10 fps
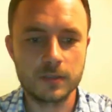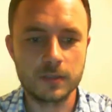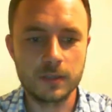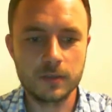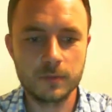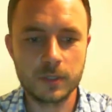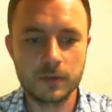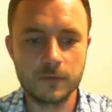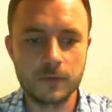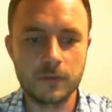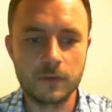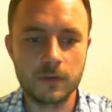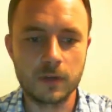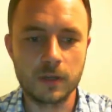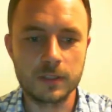is a little bit of a
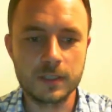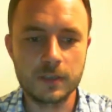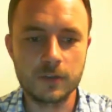uh,